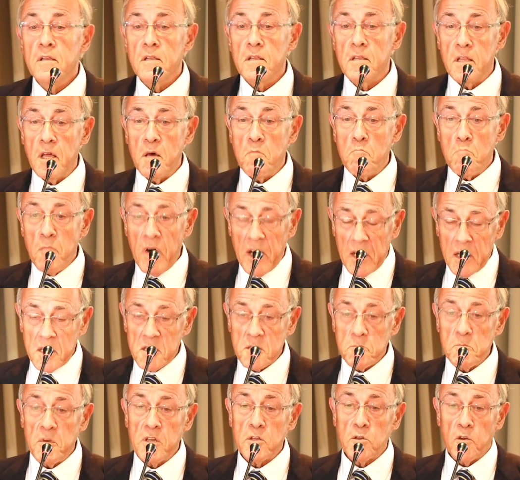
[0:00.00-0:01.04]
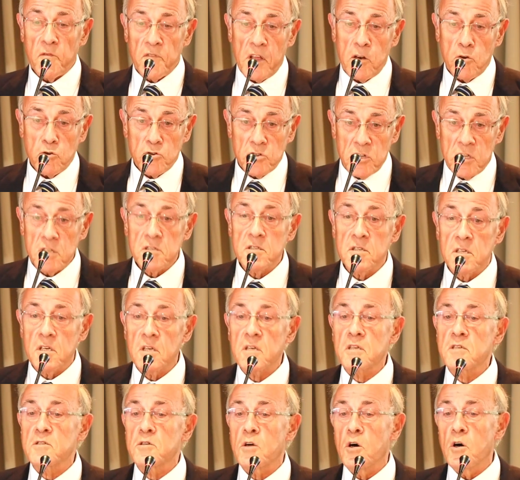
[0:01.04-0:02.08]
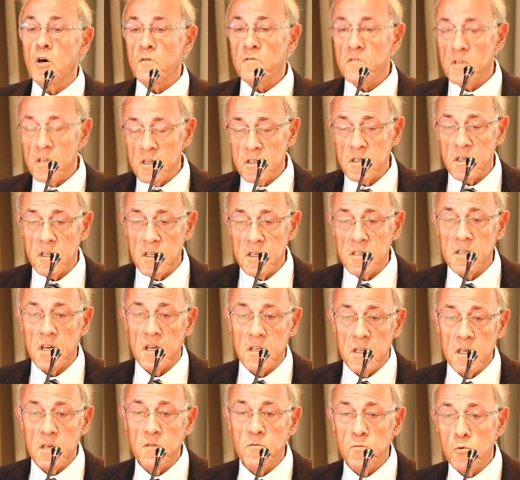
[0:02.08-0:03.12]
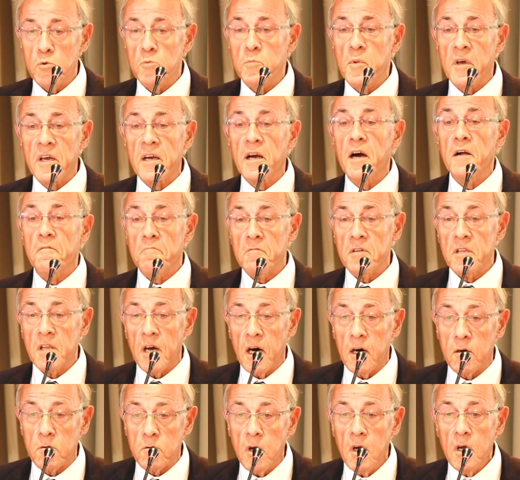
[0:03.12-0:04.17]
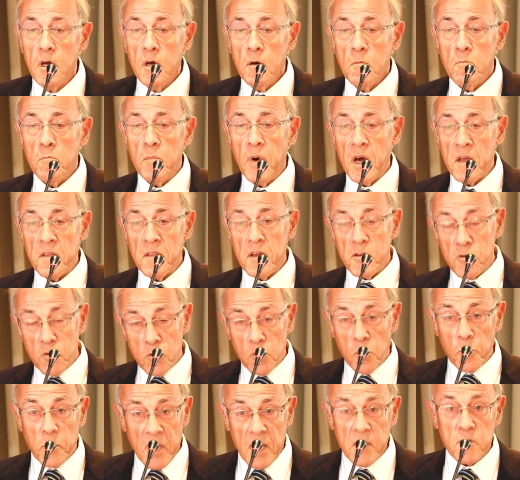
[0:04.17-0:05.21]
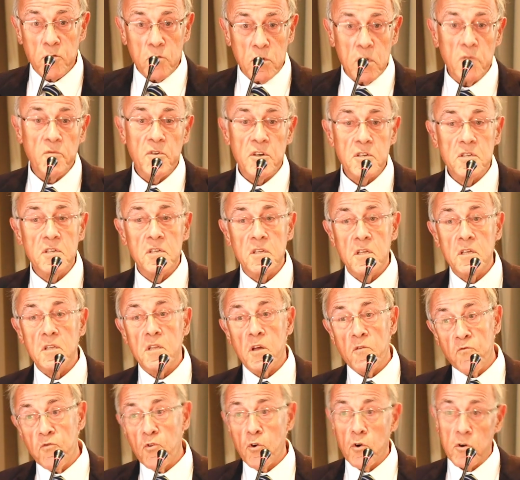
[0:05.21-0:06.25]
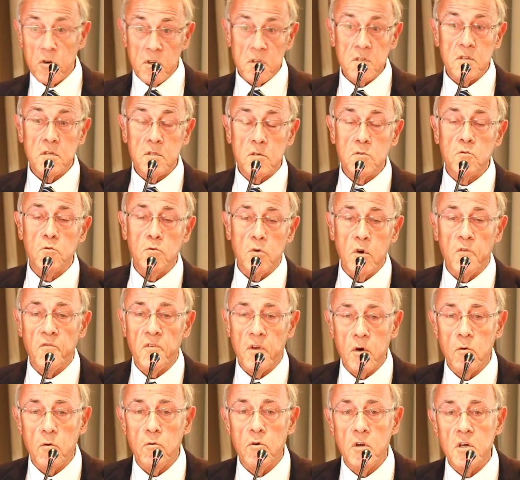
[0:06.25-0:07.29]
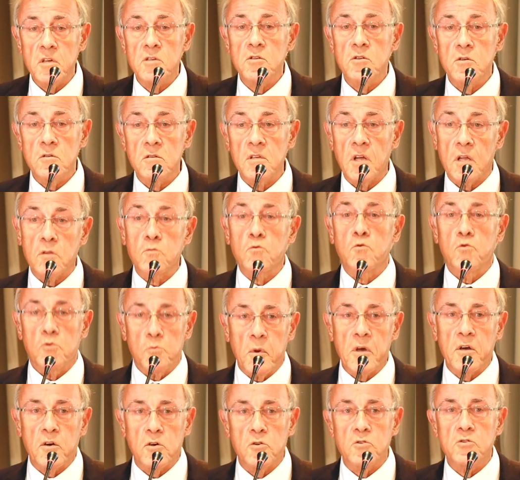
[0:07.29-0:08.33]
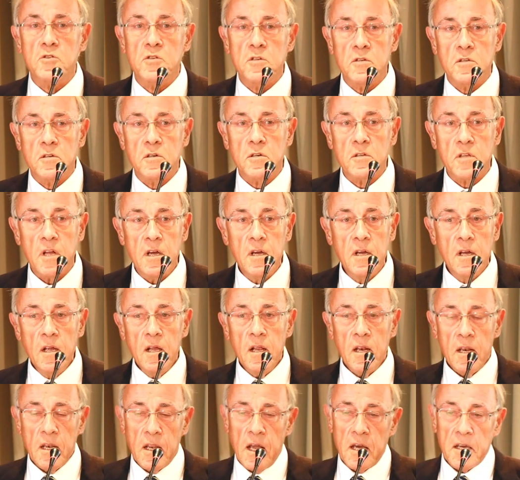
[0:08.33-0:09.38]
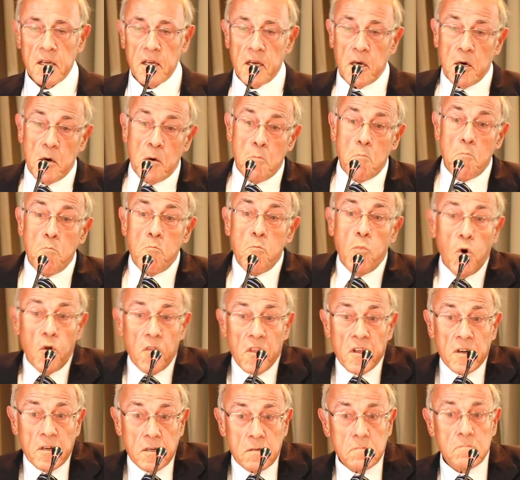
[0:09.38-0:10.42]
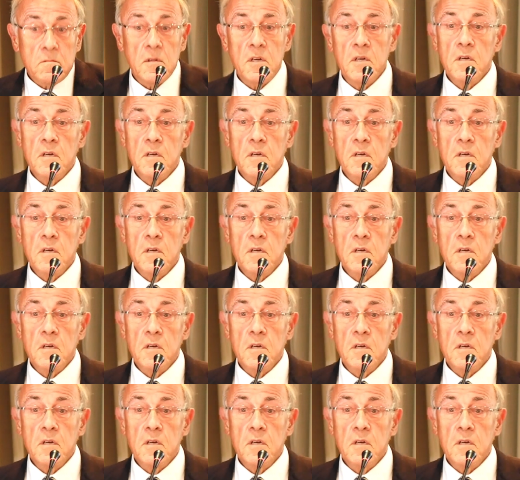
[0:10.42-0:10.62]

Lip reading: the management of the logistics of this initiative would be carried out by the European University, the Florence School of Regulation, that could be considered like a model